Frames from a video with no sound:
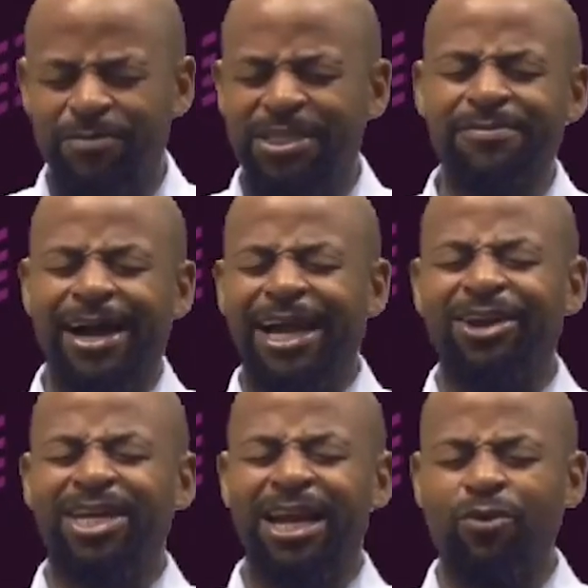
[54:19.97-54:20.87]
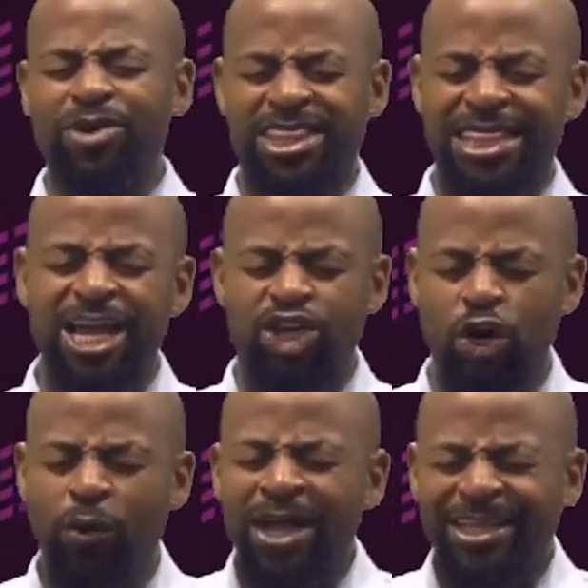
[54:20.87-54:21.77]
We thank
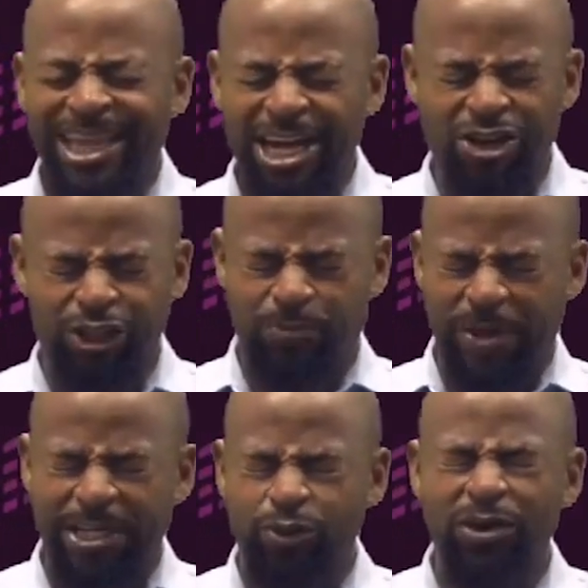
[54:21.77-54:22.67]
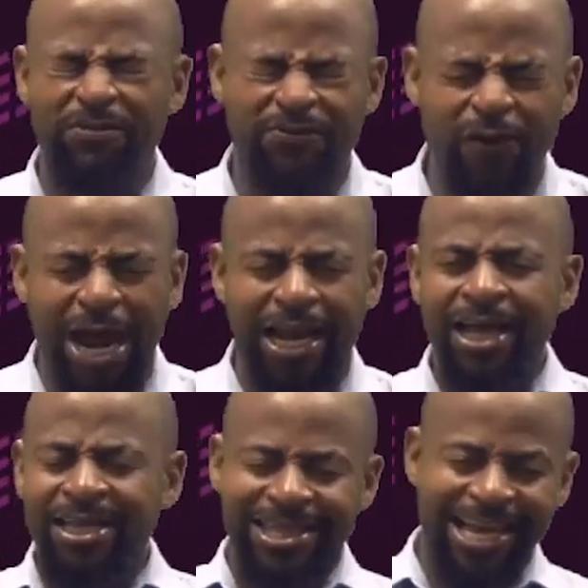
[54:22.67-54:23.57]
you that your spirit will fuel
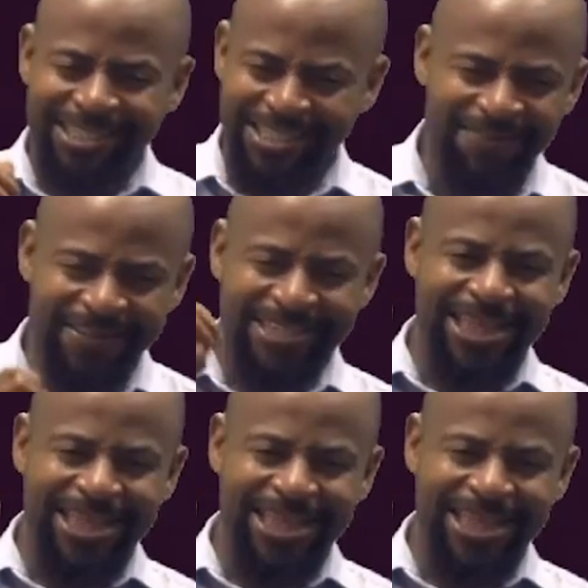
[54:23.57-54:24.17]
their service,